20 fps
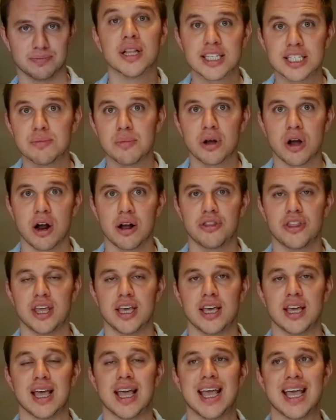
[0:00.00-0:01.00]
Melissa
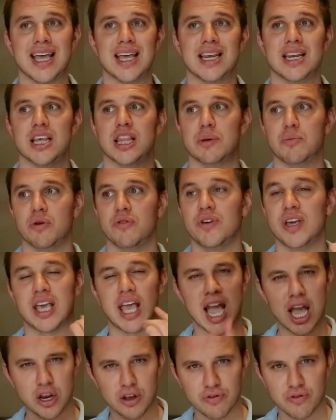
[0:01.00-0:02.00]
McCarthy in the movie
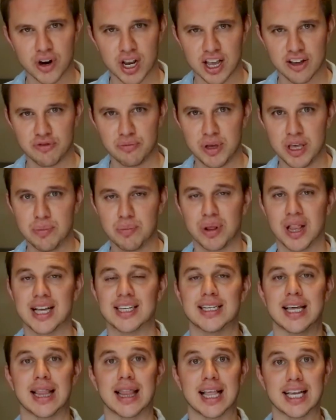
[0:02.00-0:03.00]
Can You Forgive Me
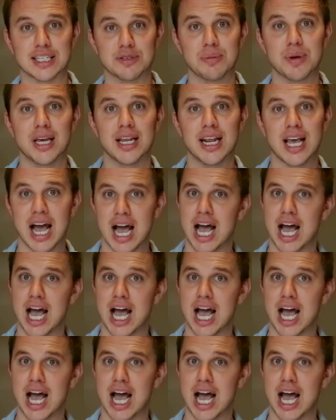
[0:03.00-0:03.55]
plays a lesbian